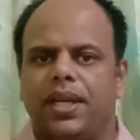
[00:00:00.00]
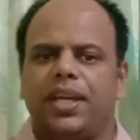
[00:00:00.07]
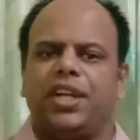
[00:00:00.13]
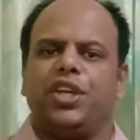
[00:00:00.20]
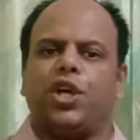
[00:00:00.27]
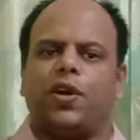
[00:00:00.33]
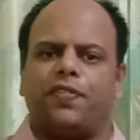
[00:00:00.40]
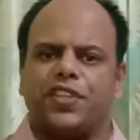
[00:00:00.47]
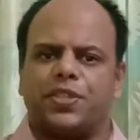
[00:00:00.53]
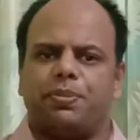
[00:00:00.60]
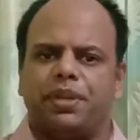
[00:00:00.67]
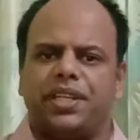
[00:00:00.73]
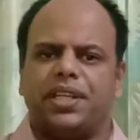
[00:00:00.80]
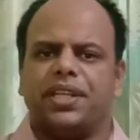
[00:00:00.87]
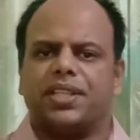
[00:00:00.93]
In office
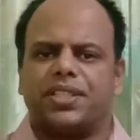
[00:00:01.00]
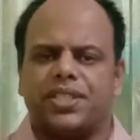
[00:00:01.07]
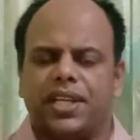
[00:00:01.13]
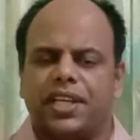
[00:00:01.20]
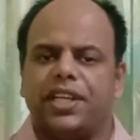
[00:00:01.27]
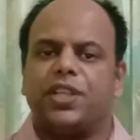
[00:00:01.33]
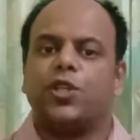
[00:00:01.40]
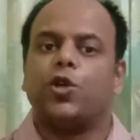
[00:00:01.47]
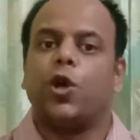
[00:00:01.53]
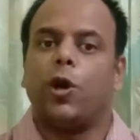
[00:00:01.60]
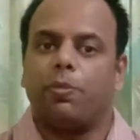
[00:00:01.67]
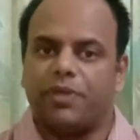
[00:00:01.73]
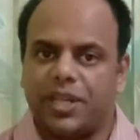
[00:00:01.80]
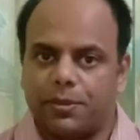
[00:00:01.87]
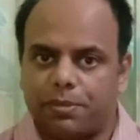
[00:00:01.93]
meetings, in
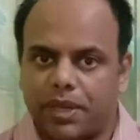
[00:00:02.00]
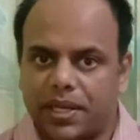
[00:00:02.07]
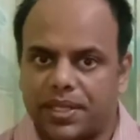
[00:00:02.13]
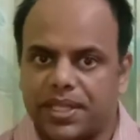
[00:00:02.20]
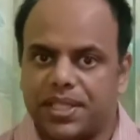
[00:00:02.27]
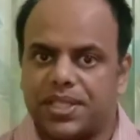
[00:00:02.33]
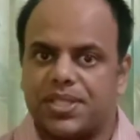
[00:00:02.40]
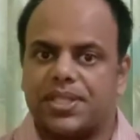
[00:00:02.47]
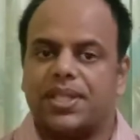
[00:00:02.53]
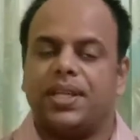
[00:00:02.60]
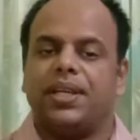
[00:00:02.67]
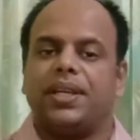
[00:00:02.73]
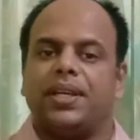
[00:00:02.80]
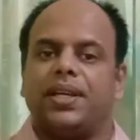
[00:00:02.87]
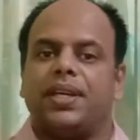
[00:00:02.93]
corporate parties,
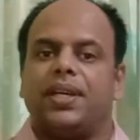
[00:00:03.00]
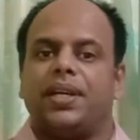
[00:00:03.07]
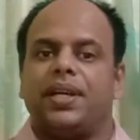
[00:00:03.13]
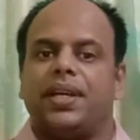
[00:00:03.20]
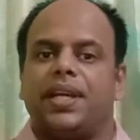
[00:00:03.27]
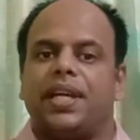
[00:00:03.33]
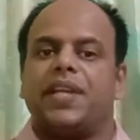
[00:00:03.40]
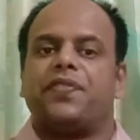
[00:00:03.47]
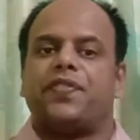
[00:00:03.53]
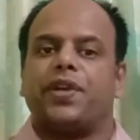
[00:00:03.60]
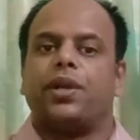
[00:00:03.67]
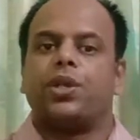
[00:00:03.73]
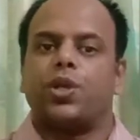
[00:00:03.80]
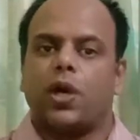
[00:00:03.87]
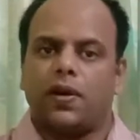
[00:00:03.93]
in
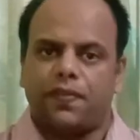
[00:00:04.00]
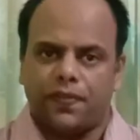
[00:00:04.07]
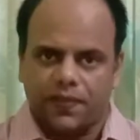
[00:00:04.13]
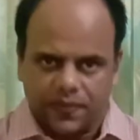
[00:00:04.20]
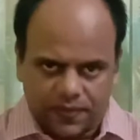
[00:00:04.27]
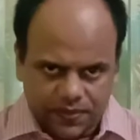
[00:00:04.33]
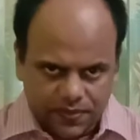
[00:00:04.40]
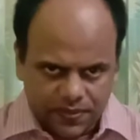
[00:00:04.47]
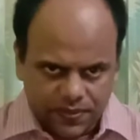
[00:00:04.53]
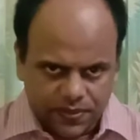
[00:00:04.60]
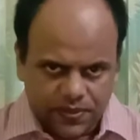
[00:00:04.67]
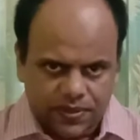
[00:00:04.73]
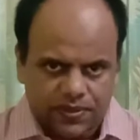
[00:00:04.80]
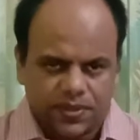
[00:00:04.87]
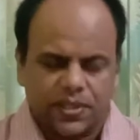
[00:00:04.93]
front of
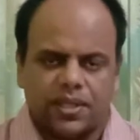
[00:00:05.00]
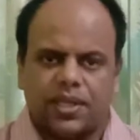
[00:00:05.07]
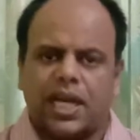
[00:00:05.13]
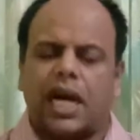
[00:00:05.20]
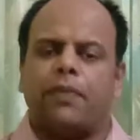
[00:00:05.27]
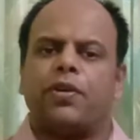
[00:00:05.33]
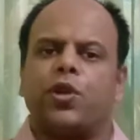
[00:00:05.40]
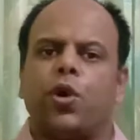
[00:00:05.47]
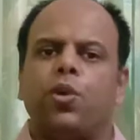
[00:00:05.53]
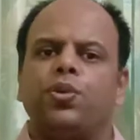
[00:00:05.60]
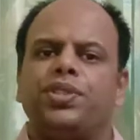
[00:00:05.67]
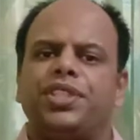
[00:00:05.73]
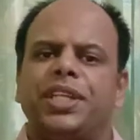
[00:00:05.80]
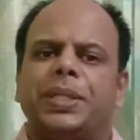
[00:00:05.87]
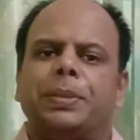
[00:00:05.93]
our
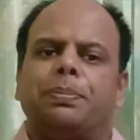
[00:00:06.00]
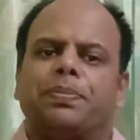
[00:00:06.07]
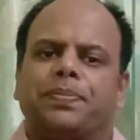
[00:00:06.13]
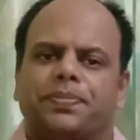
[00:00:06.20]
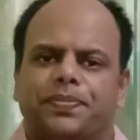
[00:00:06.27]
own team.